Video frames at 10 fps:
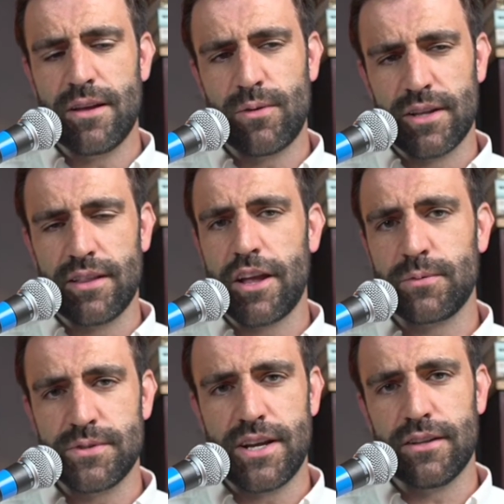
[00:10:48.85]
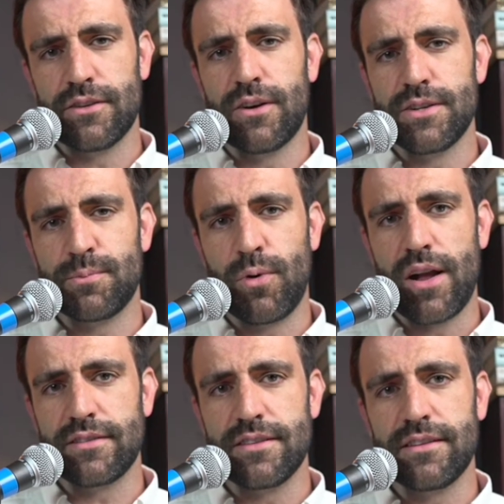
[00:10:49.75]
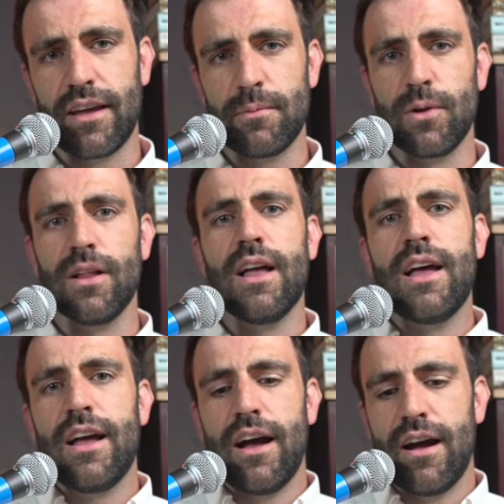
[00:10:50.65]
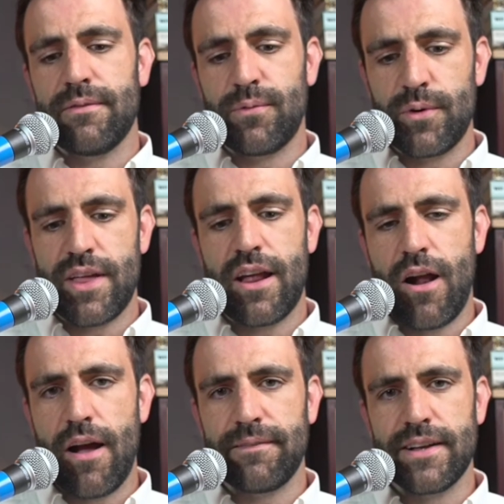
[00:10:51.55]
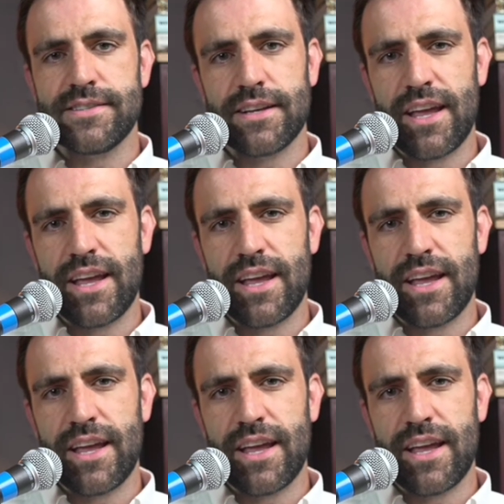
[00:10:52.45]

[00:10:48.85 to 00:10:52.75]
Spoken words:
They really liked what Jalen Hurts brought to the table for that offense.